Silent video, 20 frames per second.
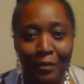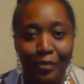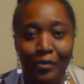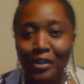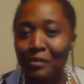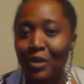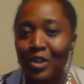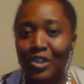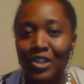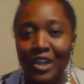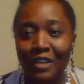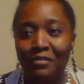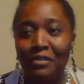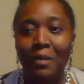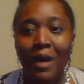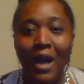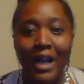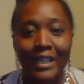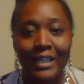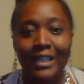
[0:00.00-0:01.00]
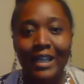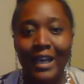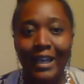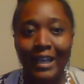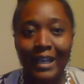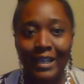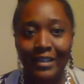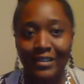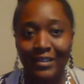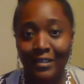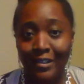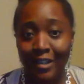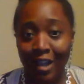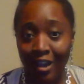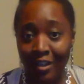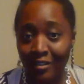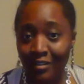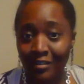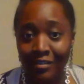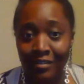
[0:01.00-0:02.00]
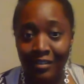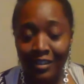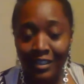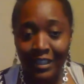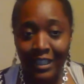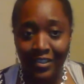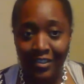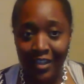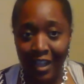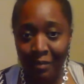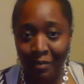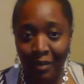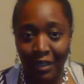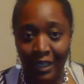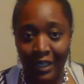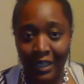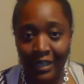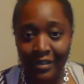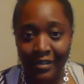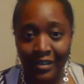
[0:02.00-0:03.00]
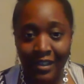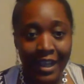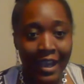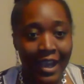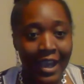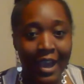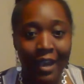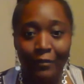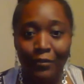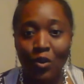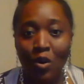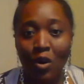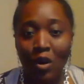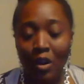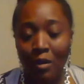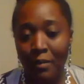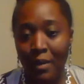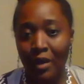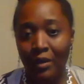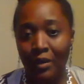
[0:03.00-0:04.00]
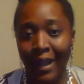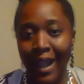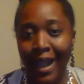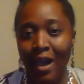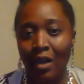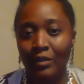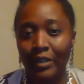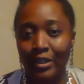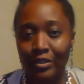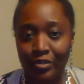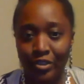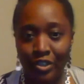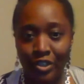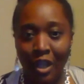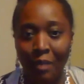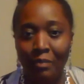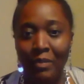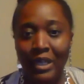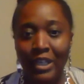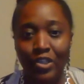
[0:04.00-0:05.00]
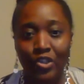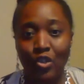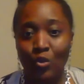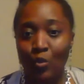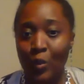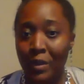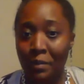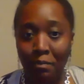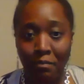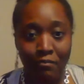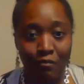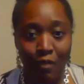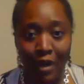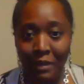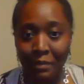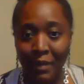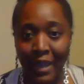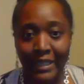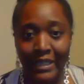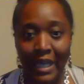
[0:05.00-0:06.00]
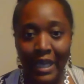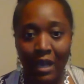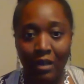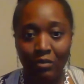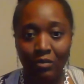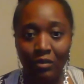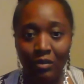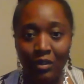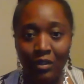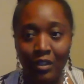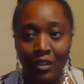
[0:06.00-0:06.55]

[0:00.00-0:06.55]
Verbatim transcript: pretty much everybody that has done these type of cleanse have talked about how their stomach just went right back down.